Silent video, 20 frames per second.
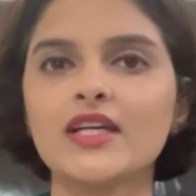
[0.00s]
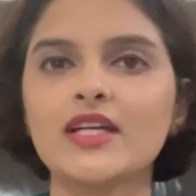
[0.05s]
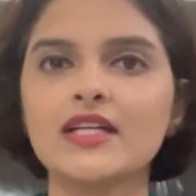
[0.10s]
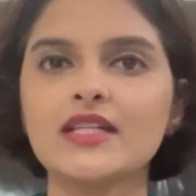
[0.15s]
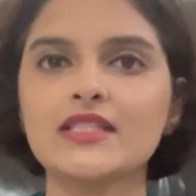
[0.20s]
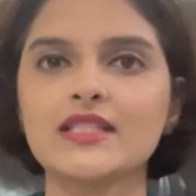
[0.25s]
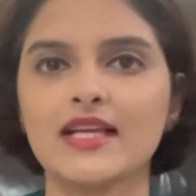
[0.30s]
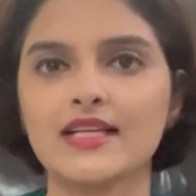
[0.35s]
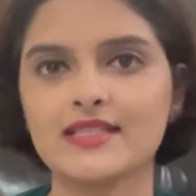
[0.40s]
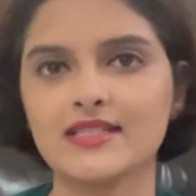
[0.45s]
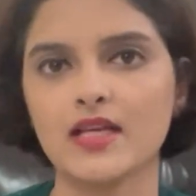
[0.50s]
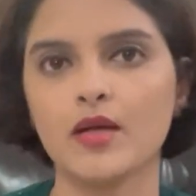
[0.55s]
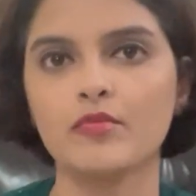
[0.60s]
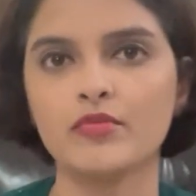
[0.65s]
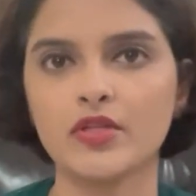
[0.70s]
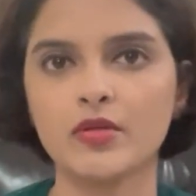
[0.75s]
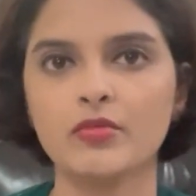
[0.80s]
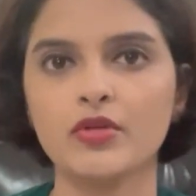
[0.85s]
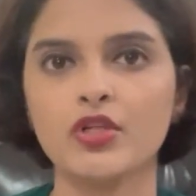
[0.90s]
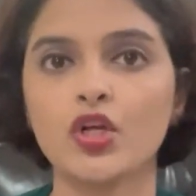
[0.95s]
is
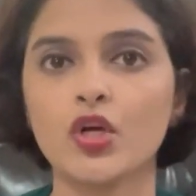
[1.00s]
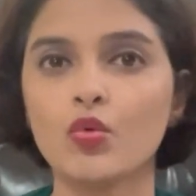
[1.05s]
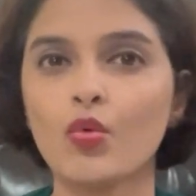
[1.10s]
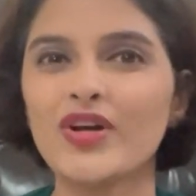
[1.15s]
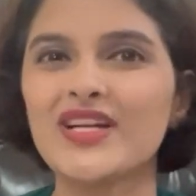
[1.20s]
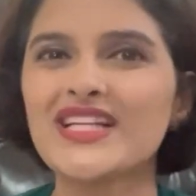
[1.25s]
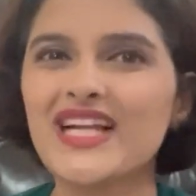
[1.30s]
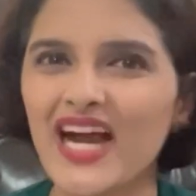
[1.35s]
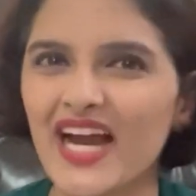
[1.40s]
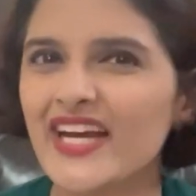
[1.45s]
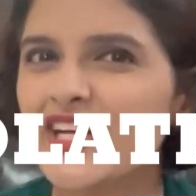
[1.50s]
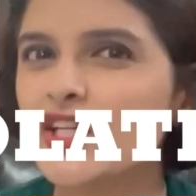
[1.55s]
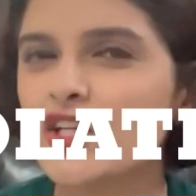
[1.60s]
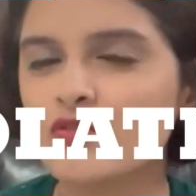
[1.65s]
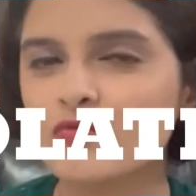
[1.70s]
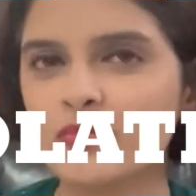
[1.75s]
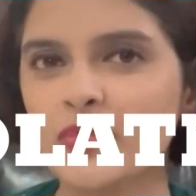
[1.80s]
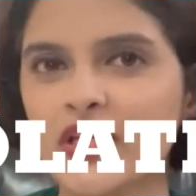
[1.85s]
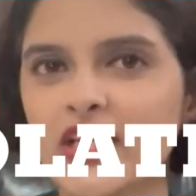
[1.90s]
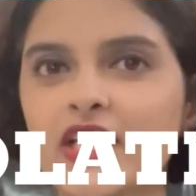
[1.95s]
acceptable or what kind
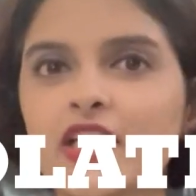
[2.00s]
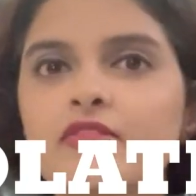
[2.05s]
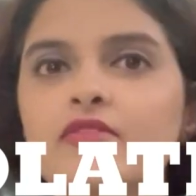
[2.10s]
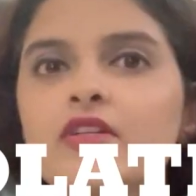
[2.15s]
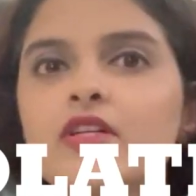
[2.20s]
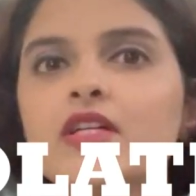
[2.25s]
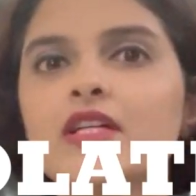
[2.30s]
of behavior